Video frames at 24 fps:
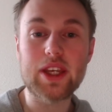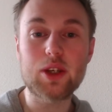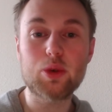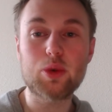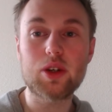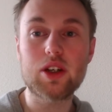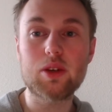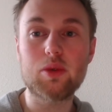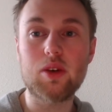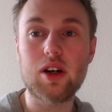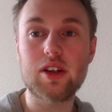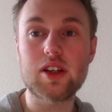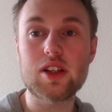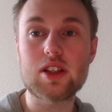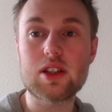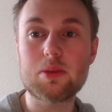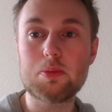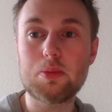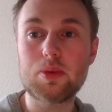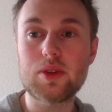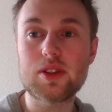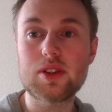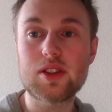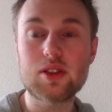You were the one that
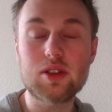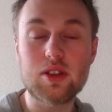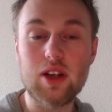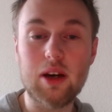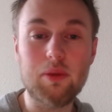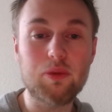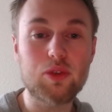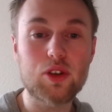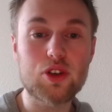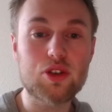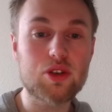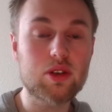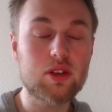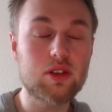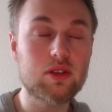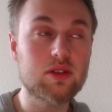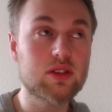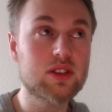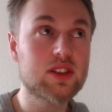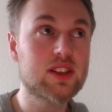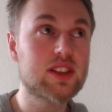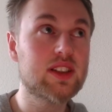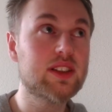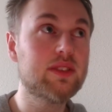stood up for
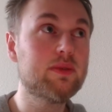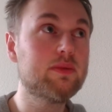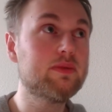truth.